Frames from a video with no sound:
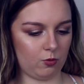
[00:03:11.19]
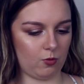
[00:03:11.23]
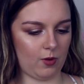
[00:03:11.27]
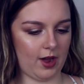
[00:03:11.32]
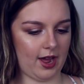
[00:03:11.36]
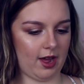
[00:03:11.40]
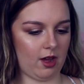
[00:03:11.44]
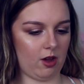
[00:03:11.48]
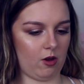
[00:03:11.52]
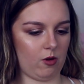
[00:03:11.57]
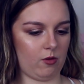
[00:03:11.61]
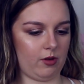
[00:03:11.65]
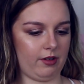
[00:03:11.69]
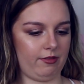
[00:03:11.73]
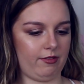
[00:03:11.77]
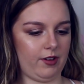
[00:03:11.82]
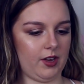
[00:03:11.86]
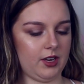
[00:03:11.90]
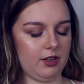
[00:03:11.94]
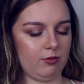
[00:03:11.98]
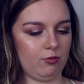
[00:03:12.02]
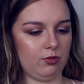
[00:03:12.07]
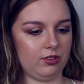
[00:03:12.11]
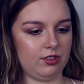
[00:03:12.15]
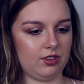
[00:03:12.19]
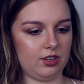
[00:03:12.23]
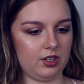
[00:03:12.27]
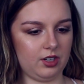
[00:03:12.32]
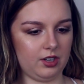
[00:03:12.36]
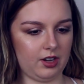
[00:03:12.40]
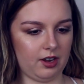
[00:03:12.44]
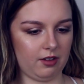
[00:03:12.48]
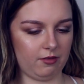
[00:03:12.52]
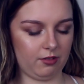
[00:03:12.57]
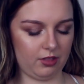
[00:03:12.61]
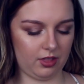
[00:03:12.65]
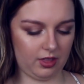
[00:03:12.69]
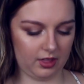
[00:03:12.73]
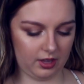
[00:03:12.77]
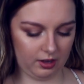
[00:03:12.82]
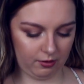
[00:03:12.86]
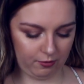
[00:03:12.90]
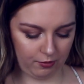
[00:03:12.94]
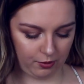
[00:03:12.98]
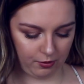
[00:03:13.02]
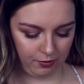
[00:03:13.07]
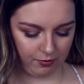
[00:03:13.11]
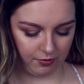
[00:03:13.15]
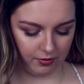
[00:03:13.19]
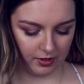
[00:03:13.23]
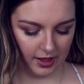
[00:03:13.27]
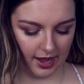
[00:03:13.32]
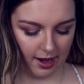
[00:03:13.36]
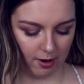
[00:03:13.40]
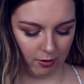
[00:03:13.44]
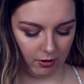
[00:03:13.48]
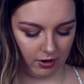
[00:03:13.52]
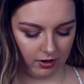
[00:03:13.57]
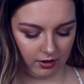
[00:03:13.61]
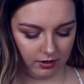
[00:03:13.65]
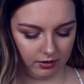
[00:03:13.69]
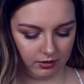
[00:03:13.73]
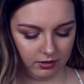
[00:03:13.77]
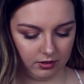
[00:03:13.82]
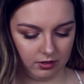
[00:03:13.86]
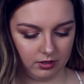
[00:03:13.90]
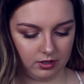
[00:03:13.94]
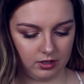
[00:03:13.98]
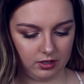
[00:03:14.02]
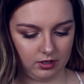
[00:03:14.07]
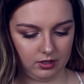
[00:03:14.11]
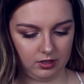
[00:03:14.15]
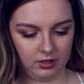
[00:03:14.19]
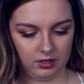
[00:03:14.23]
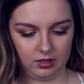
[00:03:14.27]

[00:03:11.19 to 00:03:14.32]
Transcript: wow, if I didn't have a thing for flowers,